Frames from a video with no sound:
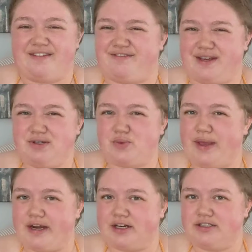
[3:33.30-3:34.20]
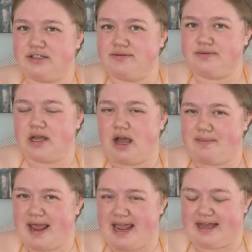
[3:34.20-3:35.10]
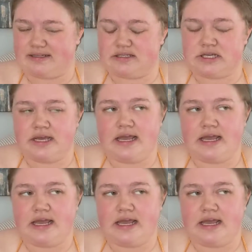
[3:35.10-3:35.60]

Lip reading: feels weird on my hands.